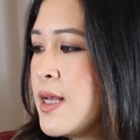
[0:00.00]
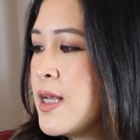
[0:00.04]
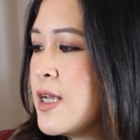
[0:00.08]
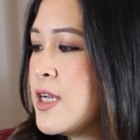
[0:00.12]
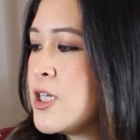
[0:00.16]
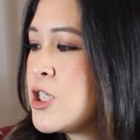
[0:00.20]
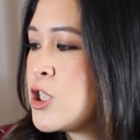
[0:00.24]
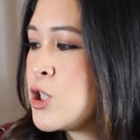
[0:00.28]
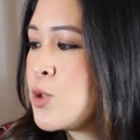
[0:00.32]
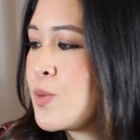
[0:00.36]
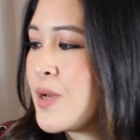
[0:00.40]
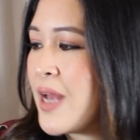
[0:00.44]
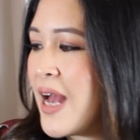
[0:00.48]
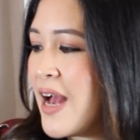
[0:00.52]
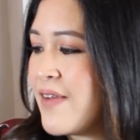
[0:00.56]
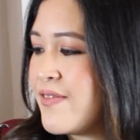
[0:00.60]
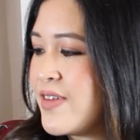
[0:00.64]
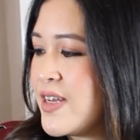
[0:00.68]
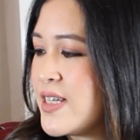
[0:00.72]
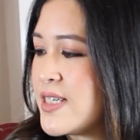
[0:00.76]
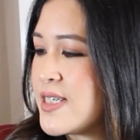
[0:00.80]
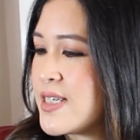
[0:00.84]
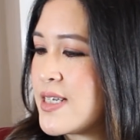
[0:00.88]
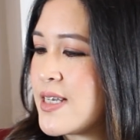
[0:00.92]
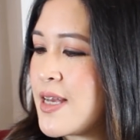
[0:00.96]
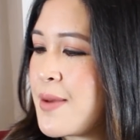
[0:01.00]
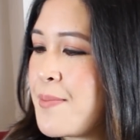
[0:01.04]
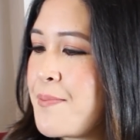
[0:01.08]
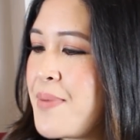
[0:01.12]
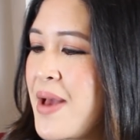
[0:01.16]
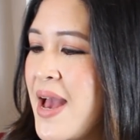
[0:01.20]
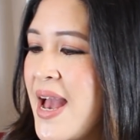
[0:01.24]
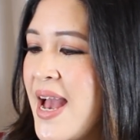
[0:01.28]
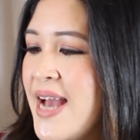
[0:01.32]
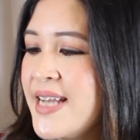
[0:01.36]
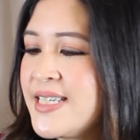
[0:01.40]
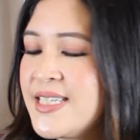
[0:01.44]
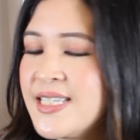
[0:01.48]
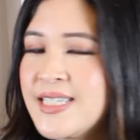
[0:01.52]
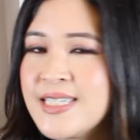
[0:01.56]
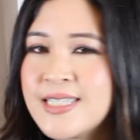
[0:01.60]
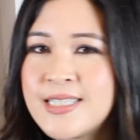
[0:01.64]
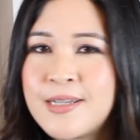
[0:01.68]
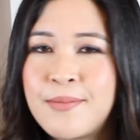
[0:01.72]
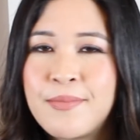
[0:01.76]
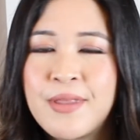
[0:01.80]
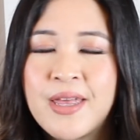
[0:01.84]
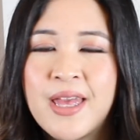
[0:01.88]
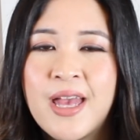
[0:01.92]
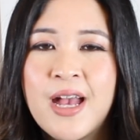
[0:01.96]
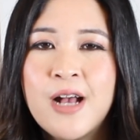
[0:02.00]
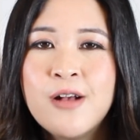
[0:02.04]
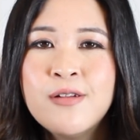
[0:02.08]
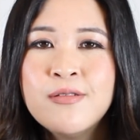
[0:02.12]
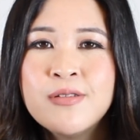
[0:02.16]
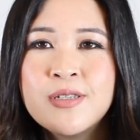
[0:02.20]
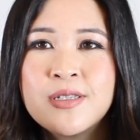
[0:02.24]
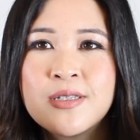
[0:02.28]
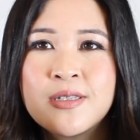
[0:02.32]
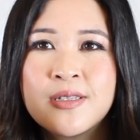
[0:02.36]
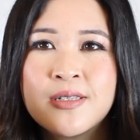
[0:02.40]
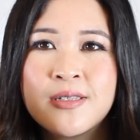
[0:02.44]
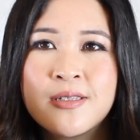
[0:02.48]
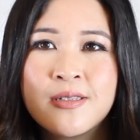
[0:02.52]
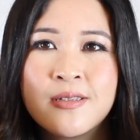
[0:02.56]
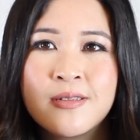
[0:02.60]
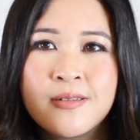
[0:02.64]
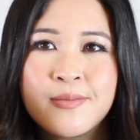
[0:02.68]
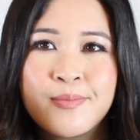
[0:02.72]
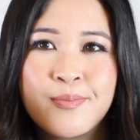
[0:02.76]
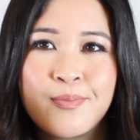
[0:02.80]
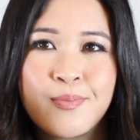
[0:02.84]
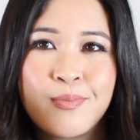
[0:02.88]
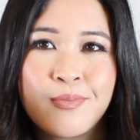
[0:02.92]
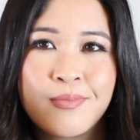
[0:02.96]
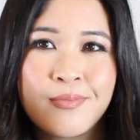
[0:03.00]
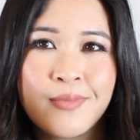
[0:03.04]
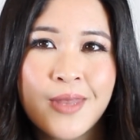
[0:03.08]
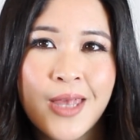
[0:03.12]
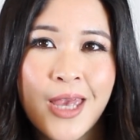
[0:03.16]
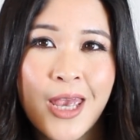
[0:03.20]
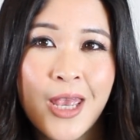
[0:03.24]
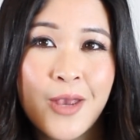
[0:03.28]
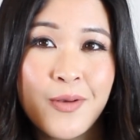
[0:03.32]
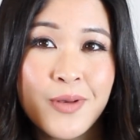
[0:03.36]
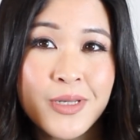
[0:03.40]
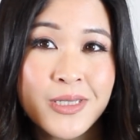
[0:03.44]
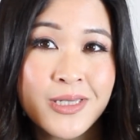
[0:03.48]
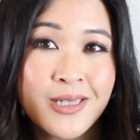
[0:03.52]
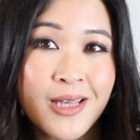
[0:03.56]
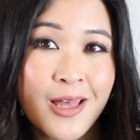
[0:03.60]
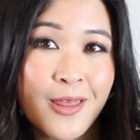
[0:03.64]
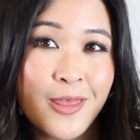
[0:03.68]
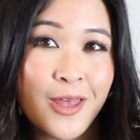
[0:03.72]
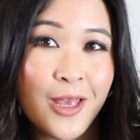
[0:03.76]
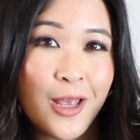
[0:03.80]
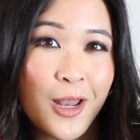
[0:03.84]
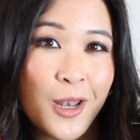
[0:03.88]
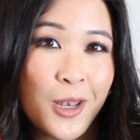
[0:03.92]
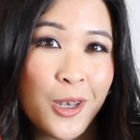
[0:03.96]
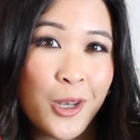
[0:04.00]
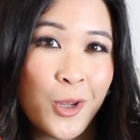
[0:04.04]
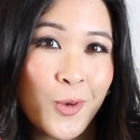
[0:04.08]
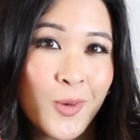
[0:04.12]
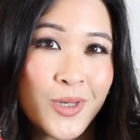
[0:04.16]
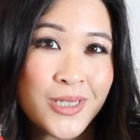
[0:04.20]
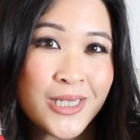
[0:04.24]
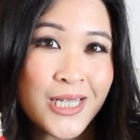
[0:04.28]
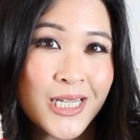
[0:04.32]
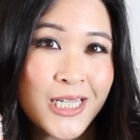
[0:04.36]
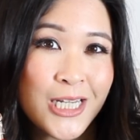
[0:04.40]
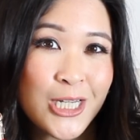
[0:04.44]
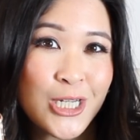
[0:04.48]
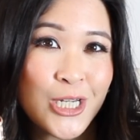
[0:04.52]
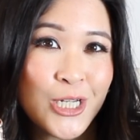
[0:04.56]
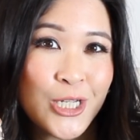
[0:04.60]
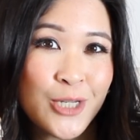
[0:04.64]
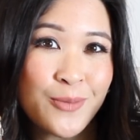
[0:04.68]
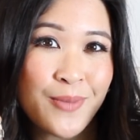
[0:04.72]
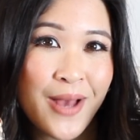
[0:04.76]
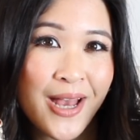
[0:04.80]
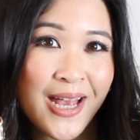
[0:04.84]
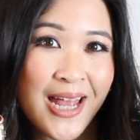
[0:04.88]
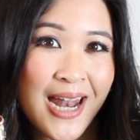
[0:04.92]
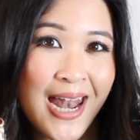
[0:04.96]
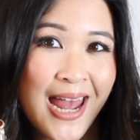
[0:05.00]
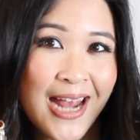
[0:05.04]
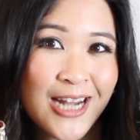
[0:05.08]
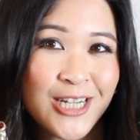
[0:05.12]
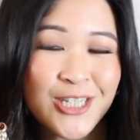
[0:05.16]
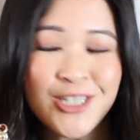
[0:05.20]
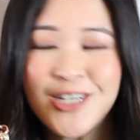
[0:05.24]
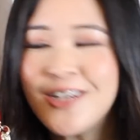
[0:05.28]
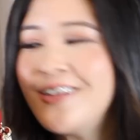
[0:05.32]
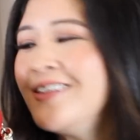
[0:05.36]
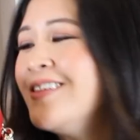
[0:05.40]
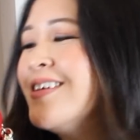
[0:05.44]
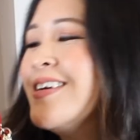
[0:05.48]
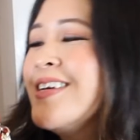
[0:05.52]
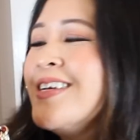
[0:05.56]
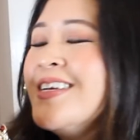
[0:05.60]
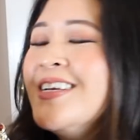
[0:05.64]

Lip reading: Shall we have it compared to something else? Here is the newest addition to my collection.